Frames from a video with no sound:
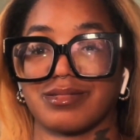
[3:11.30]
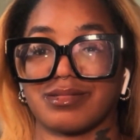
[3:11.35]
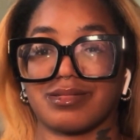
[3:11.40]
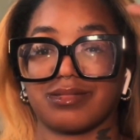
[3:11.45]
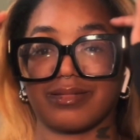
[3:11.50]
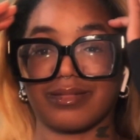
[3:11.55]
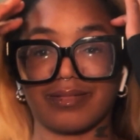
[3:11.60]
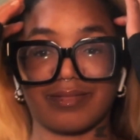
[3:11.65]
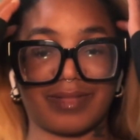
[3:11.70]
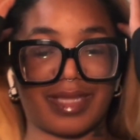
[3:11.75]

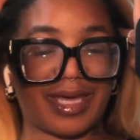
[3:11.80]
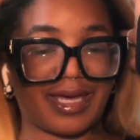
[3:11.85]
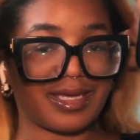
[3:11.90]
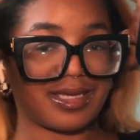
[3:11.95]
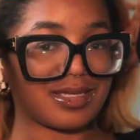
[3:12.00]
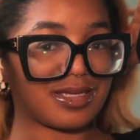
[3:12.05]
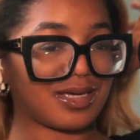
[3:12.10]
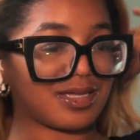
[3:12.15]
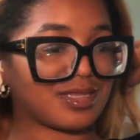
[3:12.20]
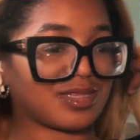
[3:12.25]
like
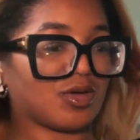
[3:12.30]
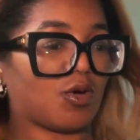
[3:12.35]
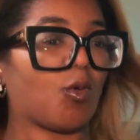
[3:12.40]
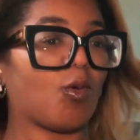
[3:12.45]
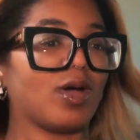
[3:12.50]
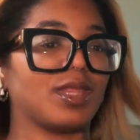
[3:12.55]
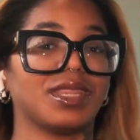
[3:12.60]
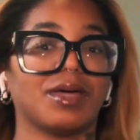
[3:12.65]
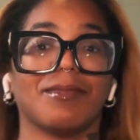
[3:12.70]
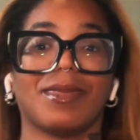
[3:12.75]
the
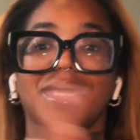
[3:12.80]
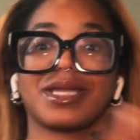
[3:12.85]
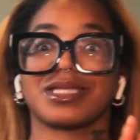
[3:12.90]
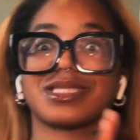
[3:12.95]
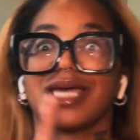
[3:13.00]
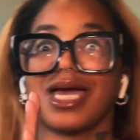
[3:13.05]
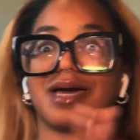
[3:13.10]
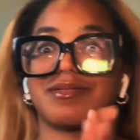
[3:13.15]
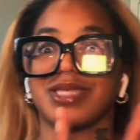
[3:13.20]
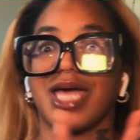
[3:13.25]
the amount of
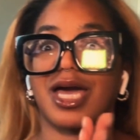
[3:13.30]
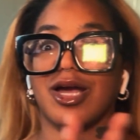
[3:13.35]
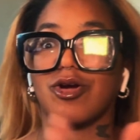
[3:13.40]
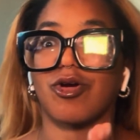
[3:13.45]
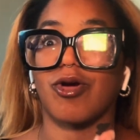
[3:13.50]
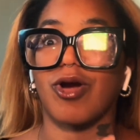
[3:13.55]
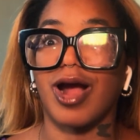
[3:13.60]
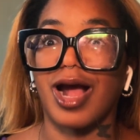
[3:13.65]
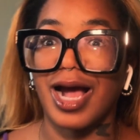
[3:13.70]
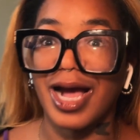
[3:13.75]
times I
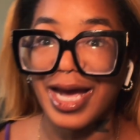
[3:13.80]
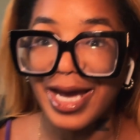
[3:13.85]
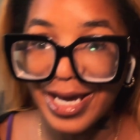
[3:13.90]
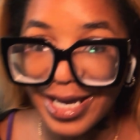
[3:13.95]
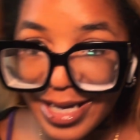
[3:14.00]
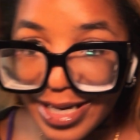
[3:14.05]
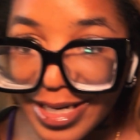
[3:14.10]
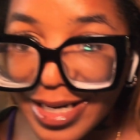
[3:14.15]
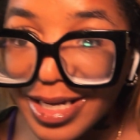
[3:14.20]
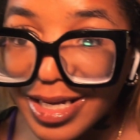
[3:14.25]

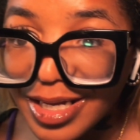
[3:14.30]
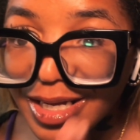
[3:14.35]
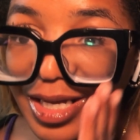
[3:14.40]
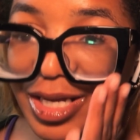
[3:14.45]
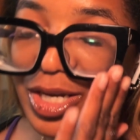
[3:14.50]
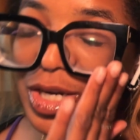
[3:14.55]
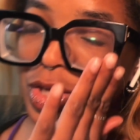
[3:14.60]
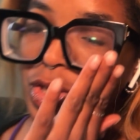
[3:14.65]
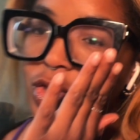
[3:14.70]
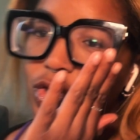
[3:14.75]

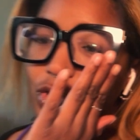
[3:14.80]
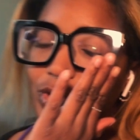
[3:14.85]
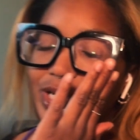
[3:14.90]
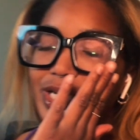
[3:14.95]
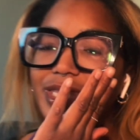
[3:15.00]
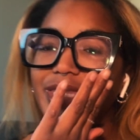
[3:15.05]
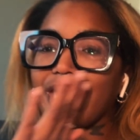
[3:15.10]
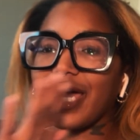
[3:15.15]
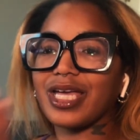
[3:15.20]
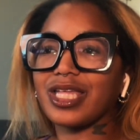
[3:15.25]
cried
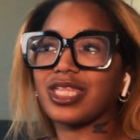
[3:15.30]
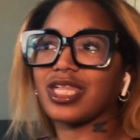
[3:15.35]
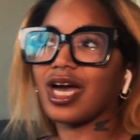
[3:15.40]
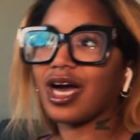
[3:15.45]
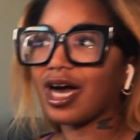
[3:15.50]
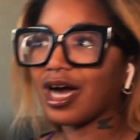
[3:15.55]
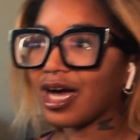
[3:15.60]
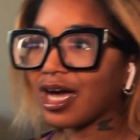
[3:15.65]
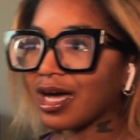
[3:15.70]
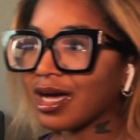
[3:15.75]
during that
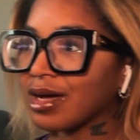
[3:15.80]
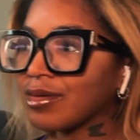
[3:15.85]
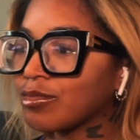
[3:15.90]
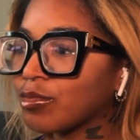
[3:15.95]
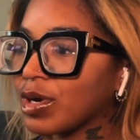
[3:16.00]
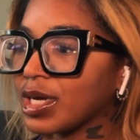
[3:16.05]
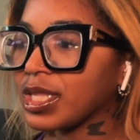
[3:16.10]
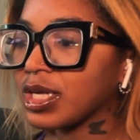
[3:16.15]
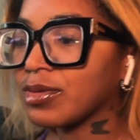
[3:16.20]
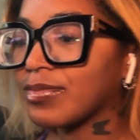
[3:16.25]
job,
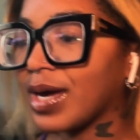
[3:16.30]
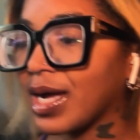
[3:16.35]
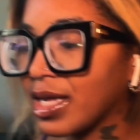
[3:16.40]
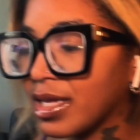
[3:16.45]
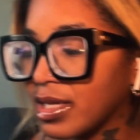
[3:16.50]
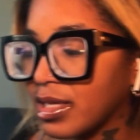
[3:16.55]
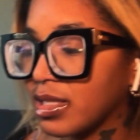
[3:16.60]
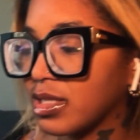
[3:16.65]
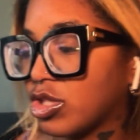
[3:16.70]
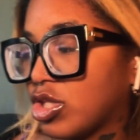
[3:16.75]
whether
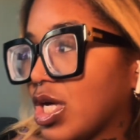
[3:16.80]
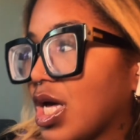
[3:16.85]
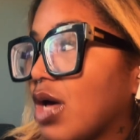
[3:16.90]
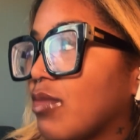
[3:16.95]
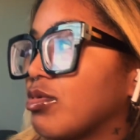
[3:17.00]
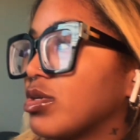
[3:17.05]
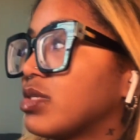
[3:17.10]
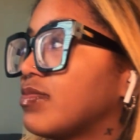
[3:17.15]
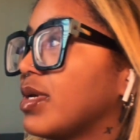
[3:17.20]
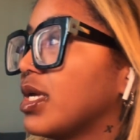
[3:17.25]
my job
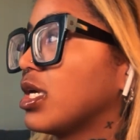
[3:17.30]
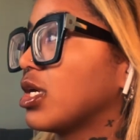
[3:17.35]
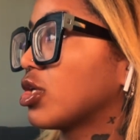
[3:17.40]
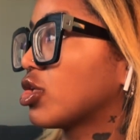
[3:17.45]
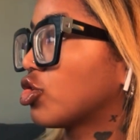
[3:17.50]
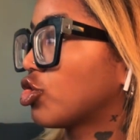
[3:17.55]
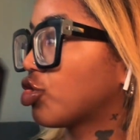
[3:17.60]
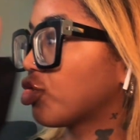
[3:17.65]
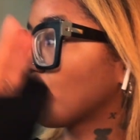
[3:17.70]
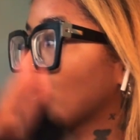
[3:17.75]
was
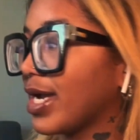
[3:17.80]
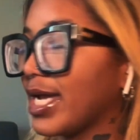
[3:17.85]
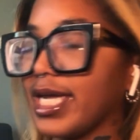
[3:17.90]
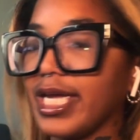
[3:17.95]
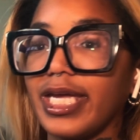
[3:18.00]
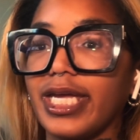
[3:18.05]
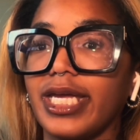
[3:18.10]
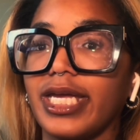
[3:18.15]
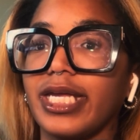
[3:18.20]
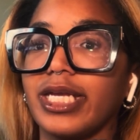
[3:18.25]
being
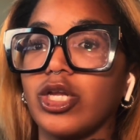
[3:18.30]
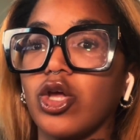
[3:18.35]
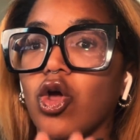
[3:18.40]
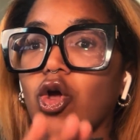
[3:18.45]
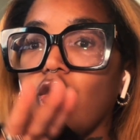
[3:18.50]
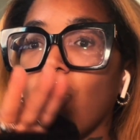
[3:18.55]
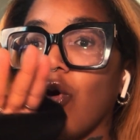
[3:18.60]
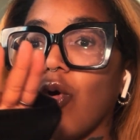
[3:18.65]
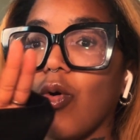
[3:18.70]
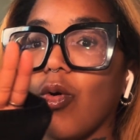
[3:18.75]

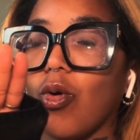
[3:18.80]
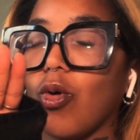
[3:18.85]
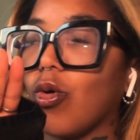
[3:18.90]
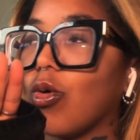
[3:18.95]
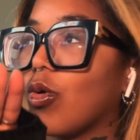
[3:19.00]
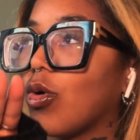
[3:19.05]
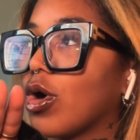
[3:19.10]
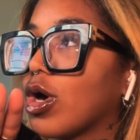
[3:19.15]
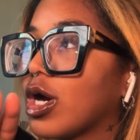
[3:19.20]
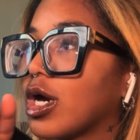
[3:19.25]
threatened
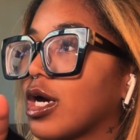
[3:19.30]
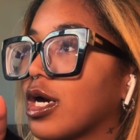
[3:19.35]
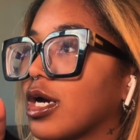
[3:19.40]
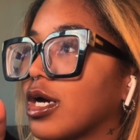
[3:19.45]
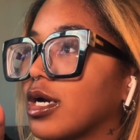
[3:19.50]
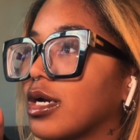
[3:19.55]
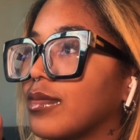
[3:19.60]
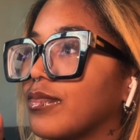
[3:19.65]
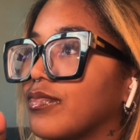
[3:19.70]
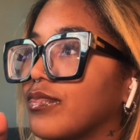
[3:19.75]

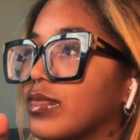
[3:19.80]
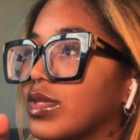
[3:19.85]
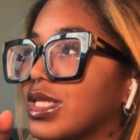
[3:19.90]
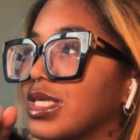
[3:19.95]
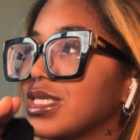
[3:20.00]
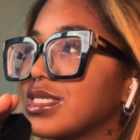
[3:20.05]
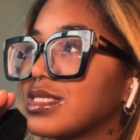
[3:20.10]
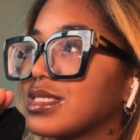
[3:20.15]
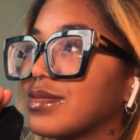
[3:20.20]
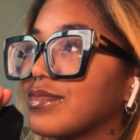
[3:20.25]
or
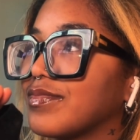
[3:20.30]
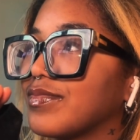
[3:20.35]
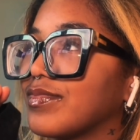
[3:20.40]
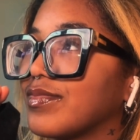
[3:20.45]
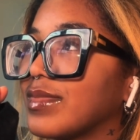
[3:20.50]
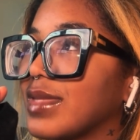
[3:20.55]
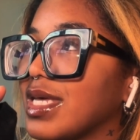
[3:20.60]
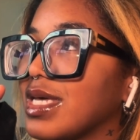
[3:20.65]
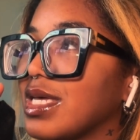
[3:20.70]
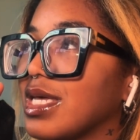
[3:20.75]
just
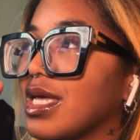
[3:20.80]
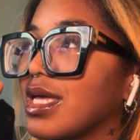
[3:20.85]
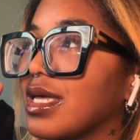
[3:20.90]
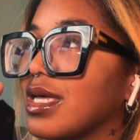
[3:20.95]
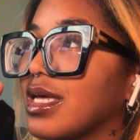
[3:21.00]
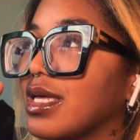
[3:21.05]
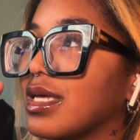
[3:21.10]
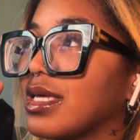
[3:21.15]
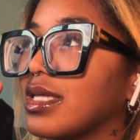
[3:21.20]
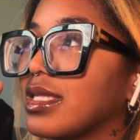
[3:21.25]

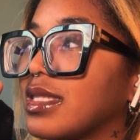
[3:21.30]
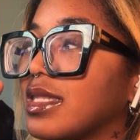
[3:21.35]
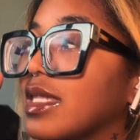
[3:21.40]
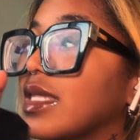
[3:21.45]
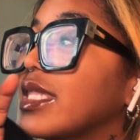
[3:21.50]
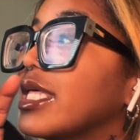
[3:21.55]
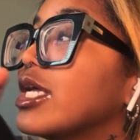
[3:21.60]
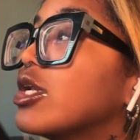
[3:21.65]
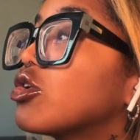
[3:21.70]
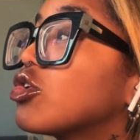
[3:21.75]
the
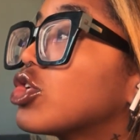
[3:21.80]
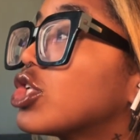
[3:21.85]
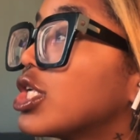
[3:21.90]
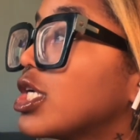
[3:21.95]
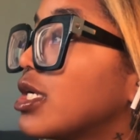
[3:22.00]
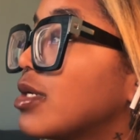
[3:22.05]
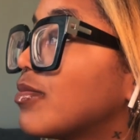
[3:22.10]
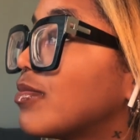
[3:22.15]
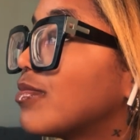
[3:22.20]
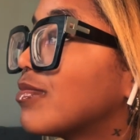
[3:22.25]

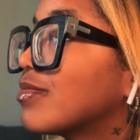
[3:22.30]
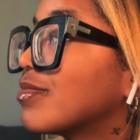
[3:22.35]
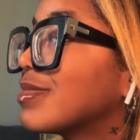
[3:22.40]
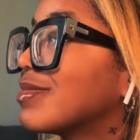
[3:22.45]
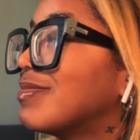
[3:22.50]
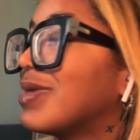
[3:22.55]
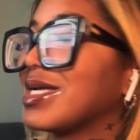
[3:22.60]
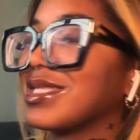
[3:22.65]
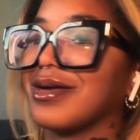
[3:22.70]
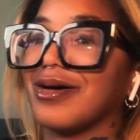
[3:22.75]
leadership.
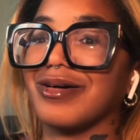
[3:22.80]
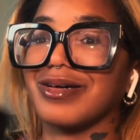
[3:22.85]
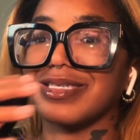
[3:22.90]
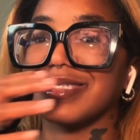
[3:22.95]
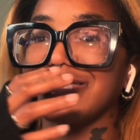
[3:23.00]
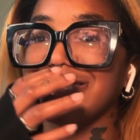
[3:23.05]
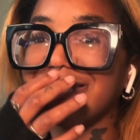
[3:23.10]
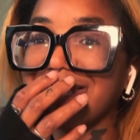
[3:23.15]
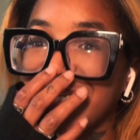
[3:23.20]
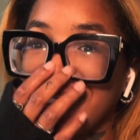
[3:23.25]
My dog
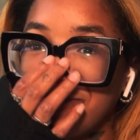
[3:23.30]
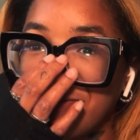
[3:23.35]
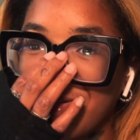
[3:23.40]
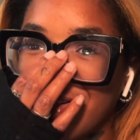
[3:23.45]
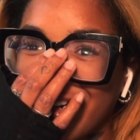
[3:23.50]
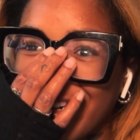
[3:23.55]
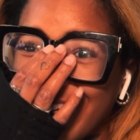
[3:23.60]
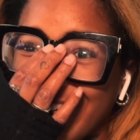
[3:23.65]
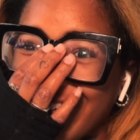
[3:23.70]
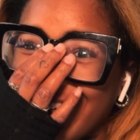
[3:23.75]
is looking at me
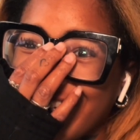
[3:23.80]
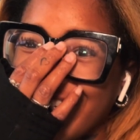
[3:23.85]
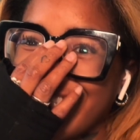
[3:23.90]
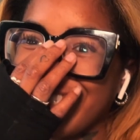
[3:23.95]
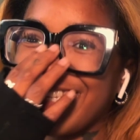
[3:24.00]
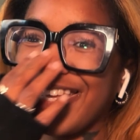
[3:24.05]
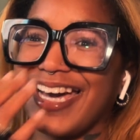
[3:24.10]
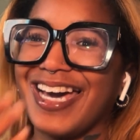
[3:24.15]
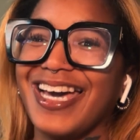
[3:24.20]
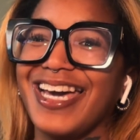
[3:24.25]
right now
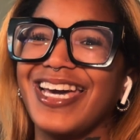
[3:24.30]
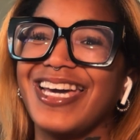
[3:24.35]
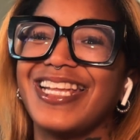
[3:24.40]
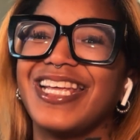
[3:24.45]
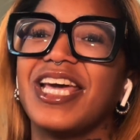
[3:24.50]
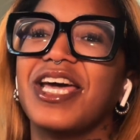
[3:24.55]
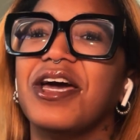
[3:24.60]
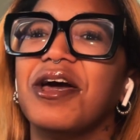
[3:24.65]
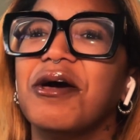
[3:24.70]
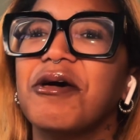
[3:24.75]

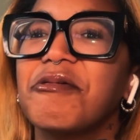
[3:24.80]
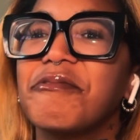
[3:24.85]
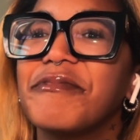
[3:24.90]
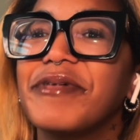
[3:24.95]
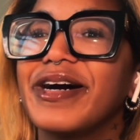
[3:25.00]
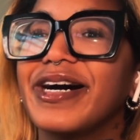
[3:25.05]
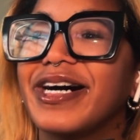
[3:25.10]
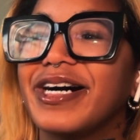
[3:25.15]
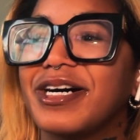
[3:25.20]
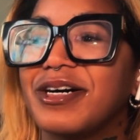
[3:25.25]
outside,
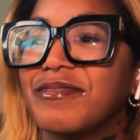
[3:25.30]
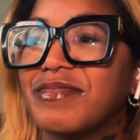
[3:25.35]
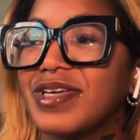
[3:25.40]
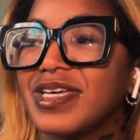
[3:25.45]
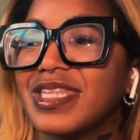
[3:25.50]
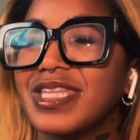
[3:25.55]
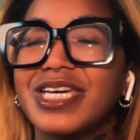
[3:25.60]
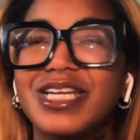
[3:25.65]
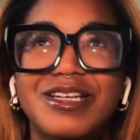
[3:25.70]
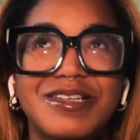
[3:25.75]
but um,
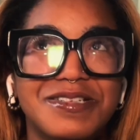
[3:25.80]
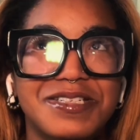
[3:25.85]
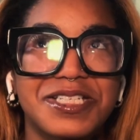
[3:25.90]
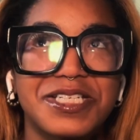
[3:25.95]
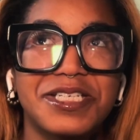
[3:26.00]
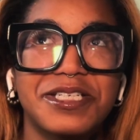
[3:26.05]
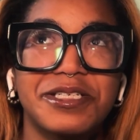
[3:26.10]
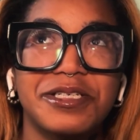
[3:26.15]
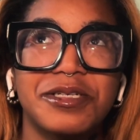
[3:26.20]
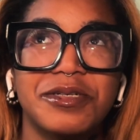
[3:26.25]
the
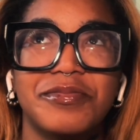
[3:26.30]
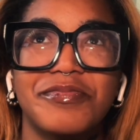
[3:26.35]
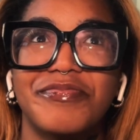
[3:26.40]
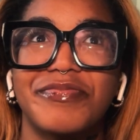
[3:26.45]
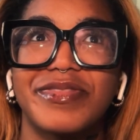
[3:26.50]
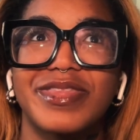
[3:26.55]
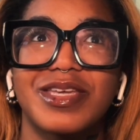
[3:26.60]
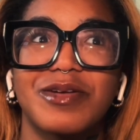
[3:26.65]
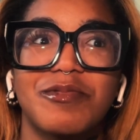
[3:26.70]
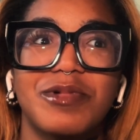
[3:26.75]
leadership
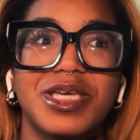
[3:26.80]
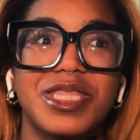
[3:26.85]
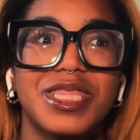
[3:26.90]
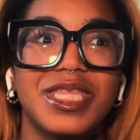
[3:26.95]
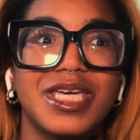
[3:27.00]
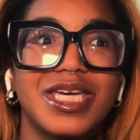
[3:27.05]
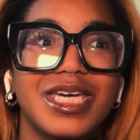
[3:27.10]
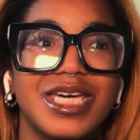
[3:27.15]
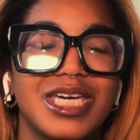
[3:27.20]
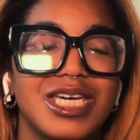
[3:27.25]
with
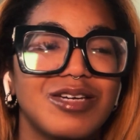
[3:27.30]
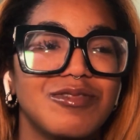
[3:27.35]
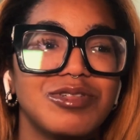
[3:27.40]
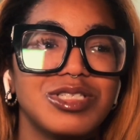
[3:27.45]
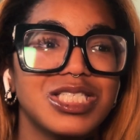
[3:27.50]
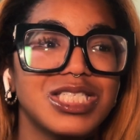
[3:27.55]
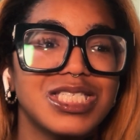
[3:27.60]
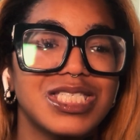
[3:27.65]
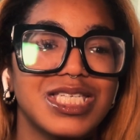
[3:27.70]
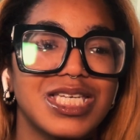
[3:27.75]
it, it
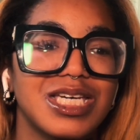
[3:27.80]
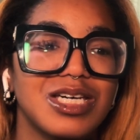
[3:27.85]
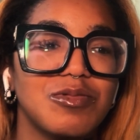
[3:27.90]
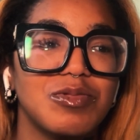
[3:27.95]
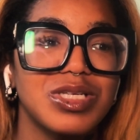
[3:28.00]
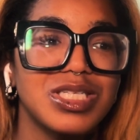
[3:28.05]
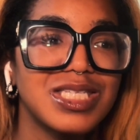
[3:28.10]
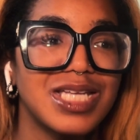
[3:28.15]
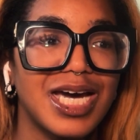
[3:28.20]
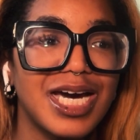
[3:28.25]
was just it
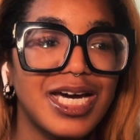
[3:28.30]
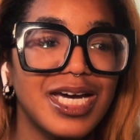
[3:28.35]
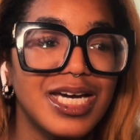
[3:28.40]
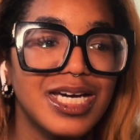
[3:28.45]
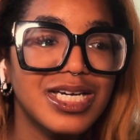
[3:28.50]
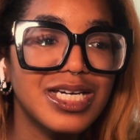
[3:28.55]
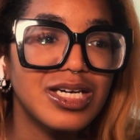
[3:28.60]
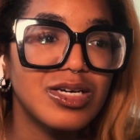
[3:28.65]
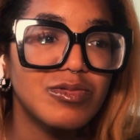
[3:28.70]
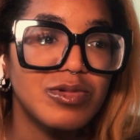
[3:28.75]
was not
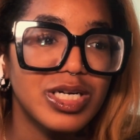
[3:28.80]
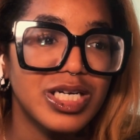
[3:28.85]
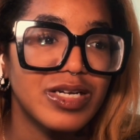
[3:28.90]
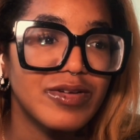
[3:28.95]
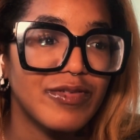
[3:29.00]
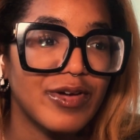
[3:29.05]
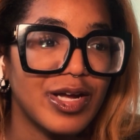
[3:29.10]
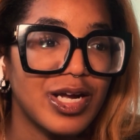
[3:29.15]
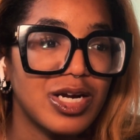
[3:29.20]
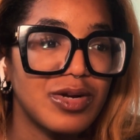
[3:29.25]
a good work
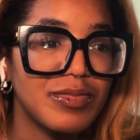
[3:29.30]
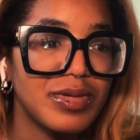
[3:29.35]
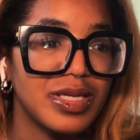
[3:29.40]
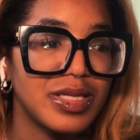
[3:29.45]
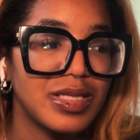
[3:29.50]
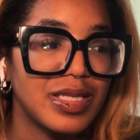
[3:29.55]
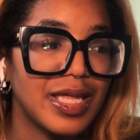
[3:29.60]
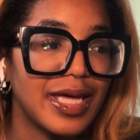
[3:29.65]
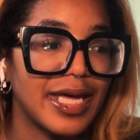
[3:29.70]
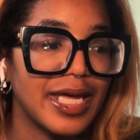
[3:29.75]

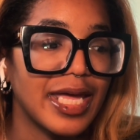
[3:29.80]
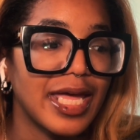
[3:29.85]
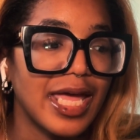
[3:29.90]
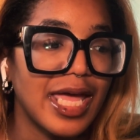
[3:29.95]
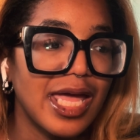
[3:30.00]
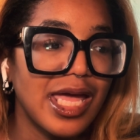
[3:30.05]
environment. Like,